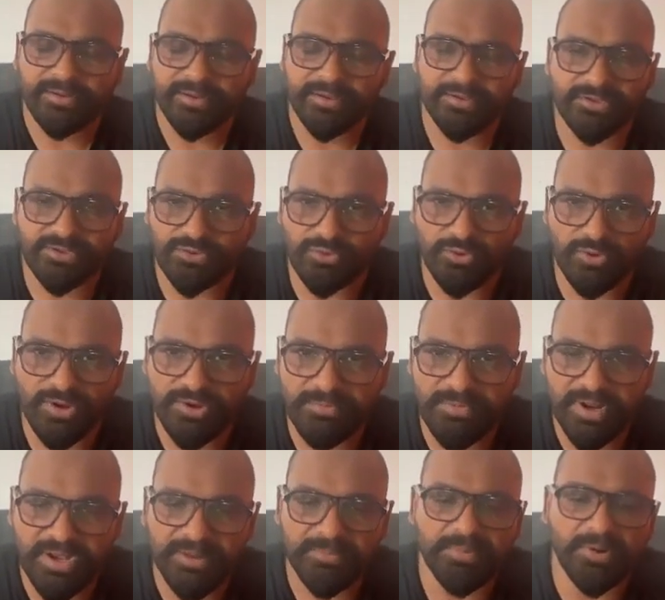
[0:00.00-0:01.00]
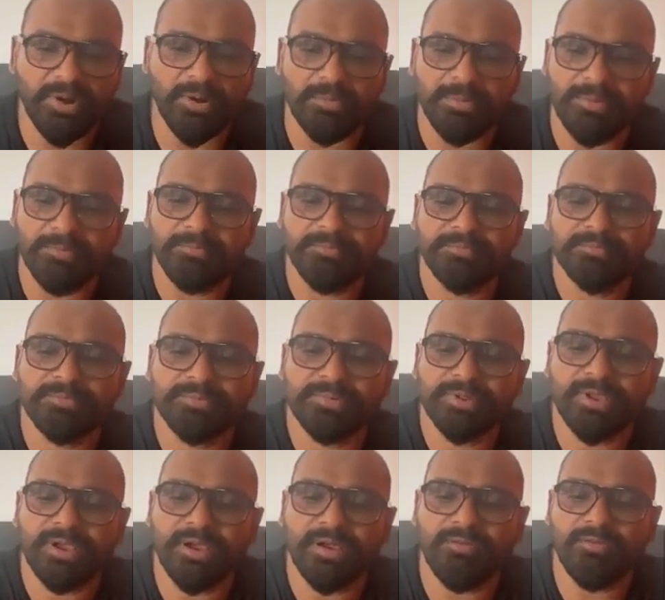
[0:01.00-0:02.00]
It shouldn't be any problem.
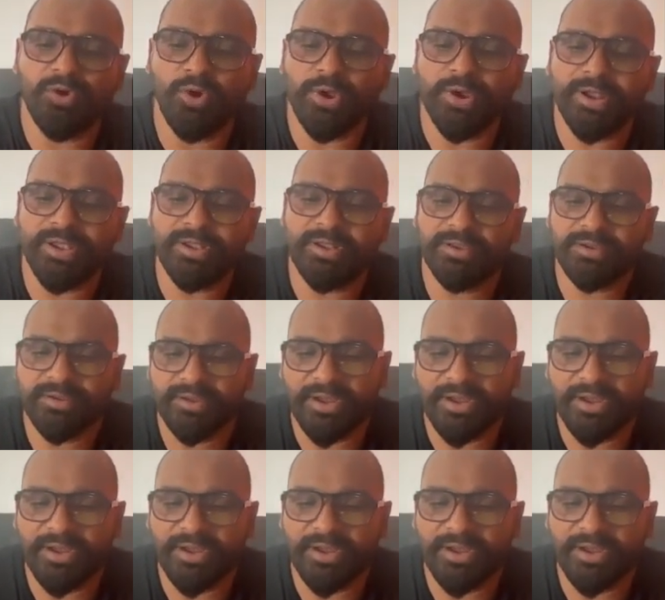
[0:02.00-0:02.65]
Avoid